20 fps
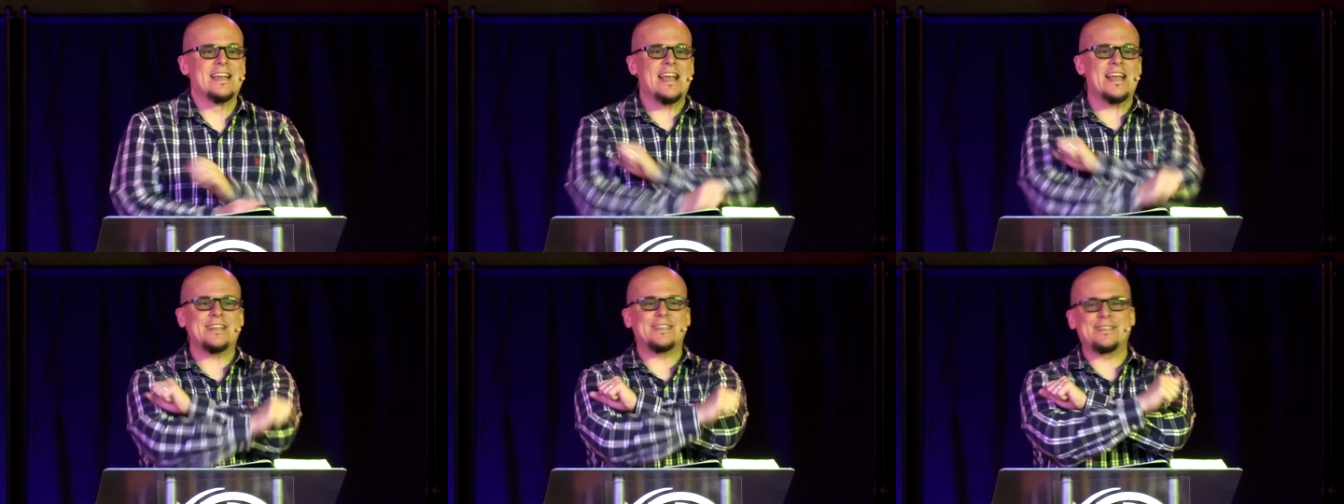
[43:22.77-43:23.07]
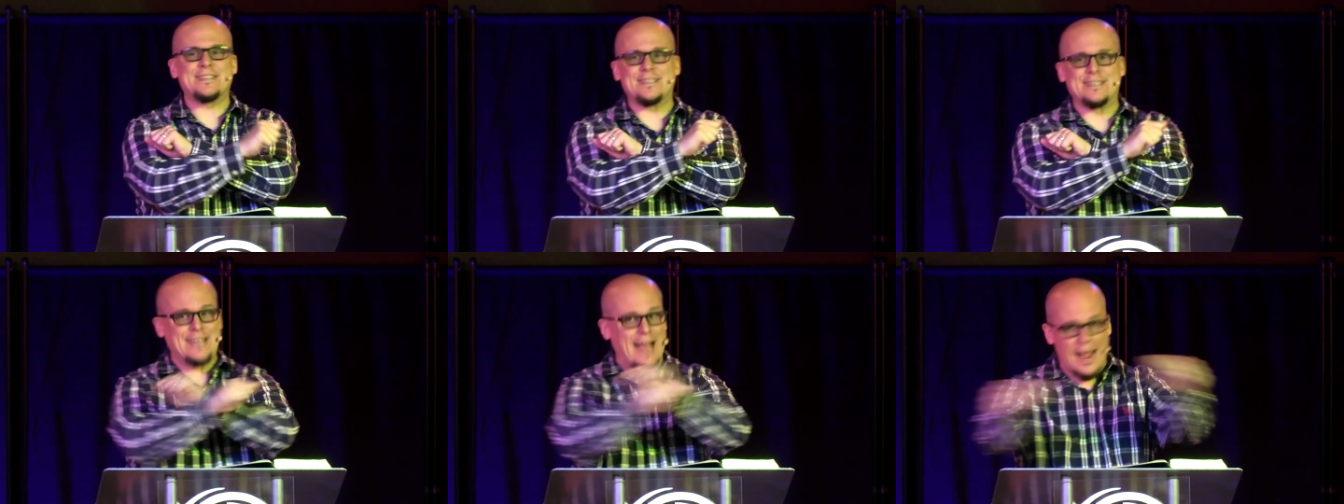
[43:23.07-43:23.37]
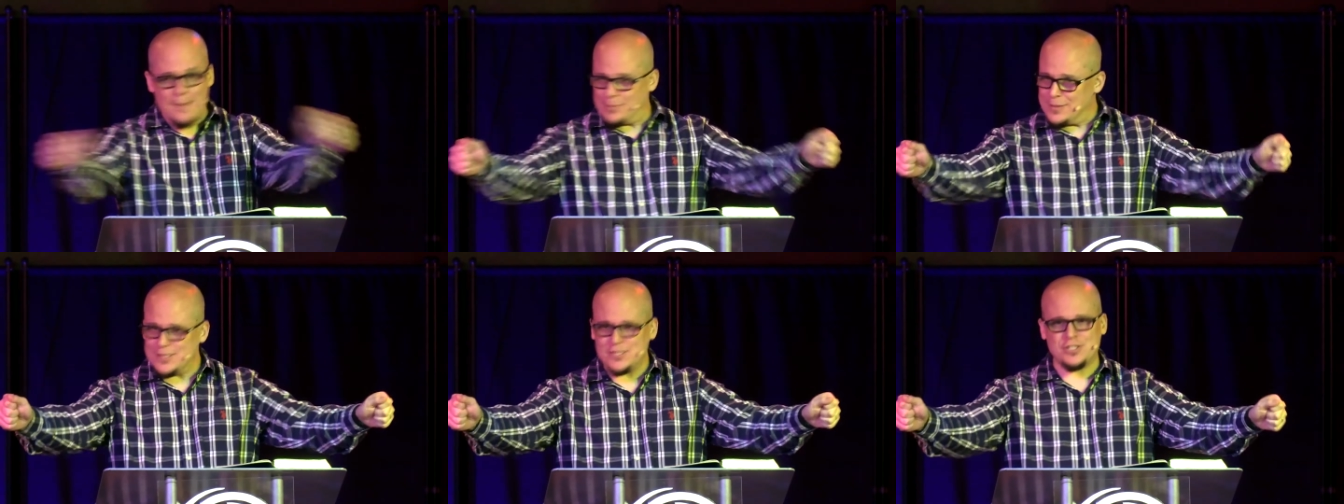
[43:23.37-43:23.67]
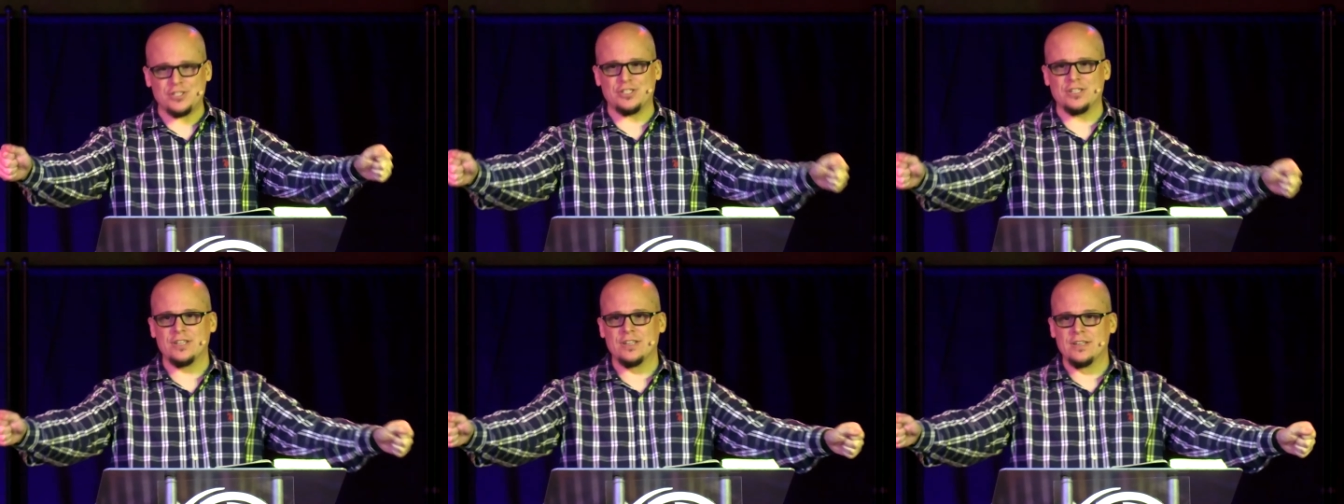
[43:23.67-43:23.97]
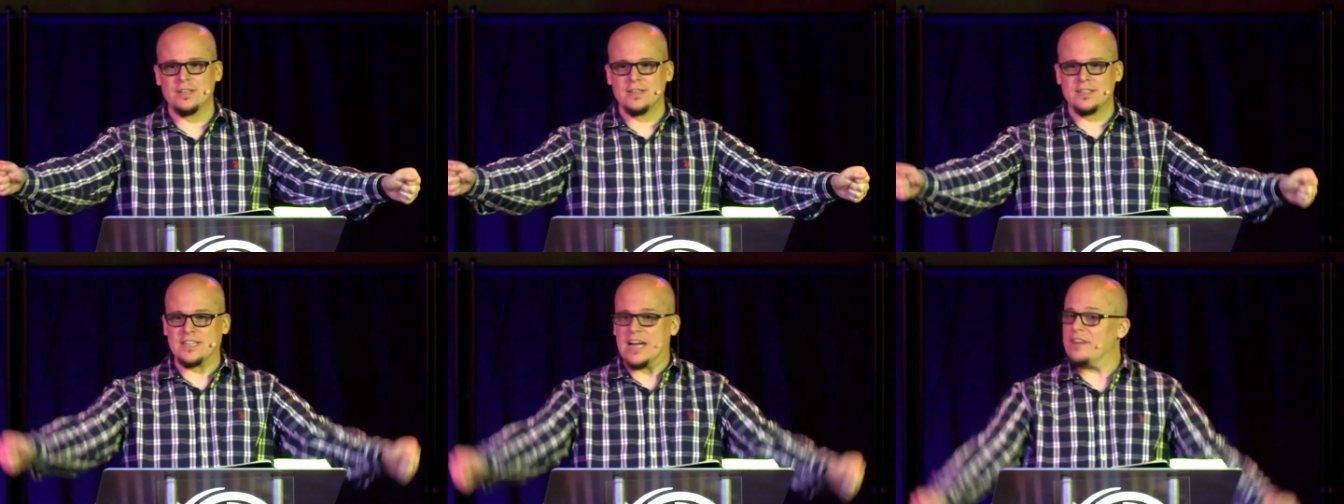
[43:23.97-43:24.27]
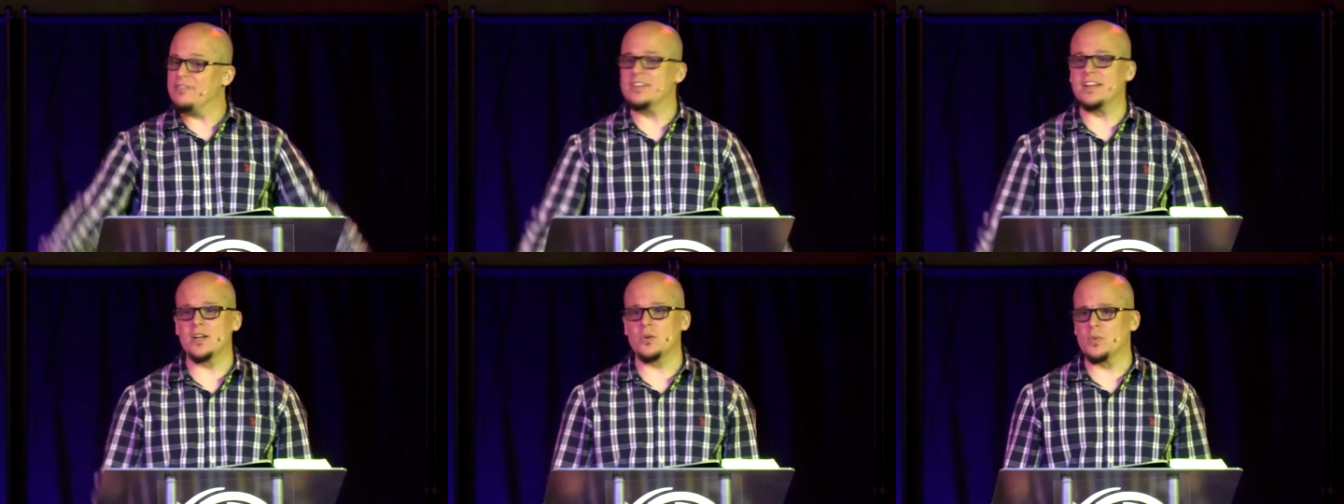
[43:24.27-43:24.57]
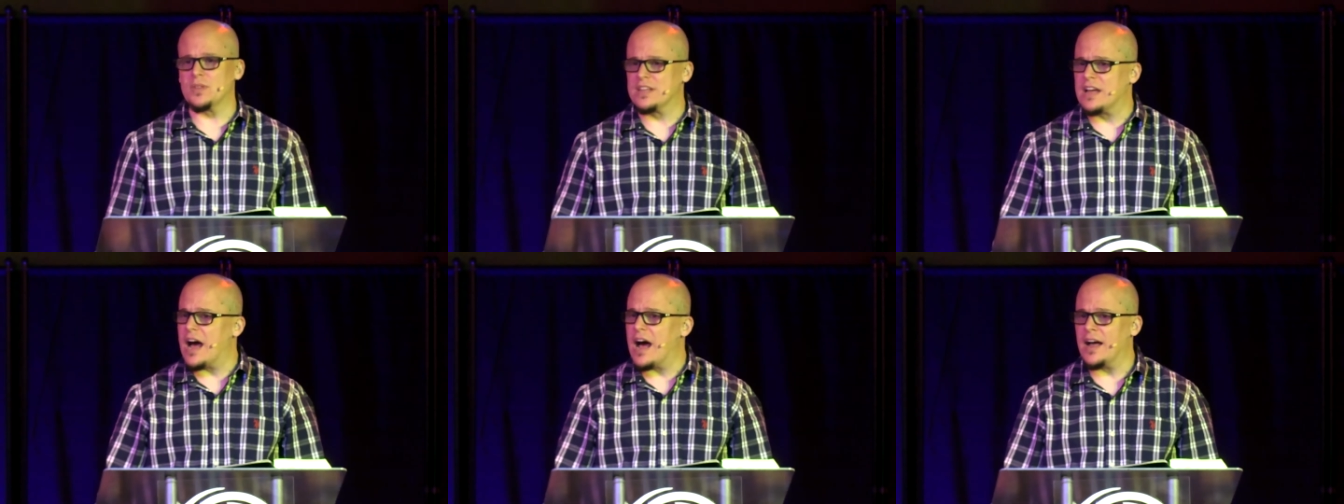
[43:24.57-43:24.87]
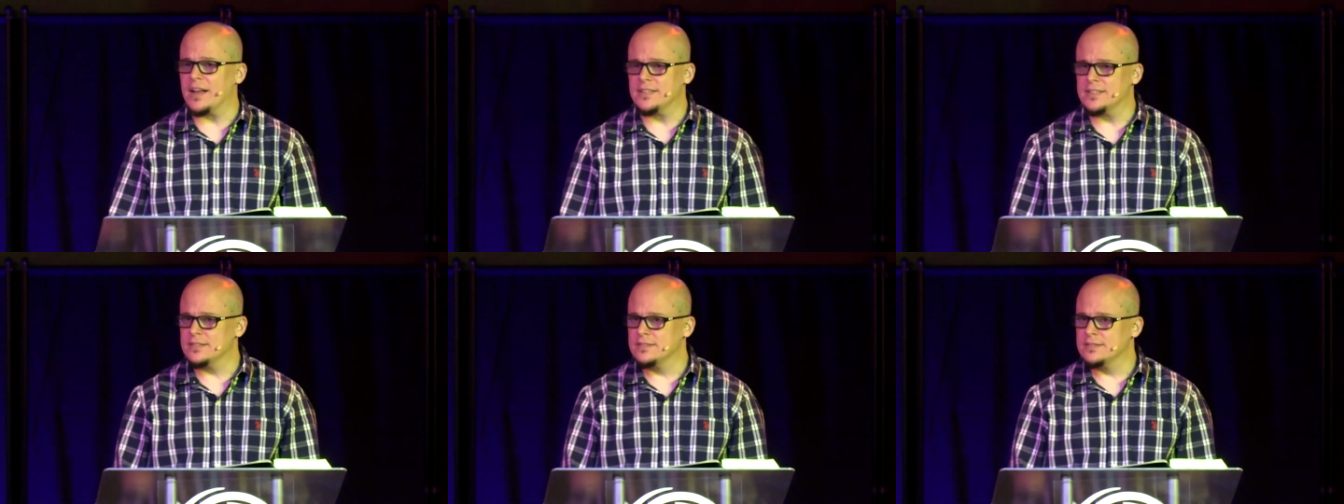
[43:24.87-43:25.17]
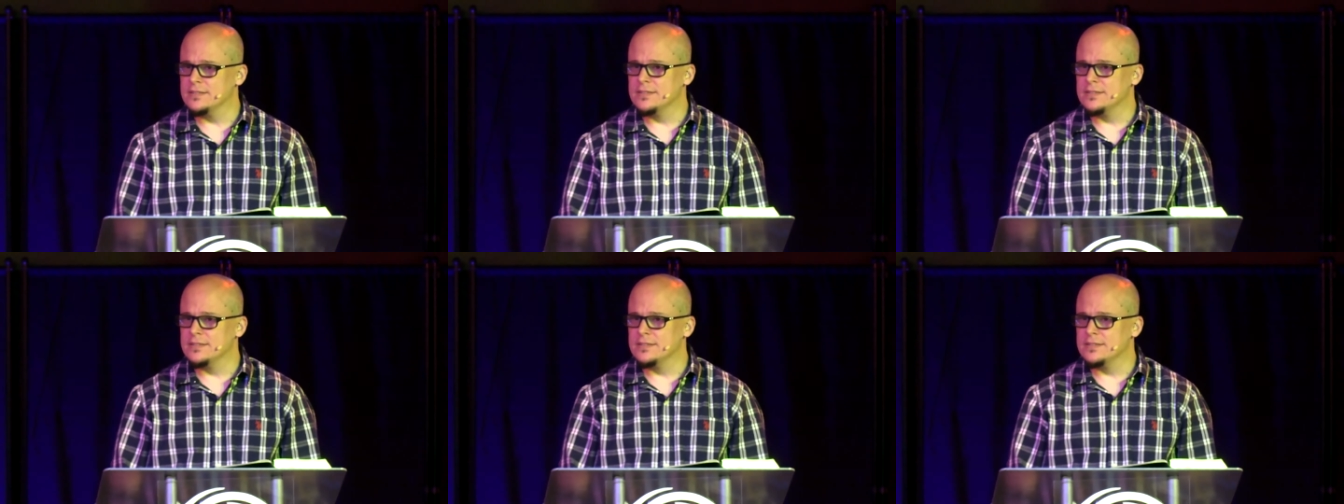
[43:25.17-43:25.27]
established covenant with God.